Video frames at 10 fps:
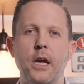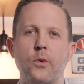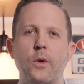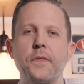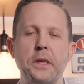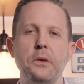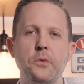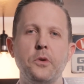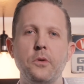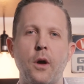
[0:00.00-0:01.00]
The one thing you
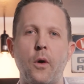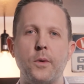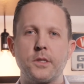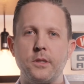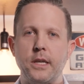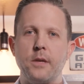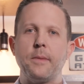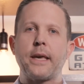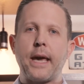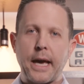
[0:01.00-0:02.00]
do know is you need to make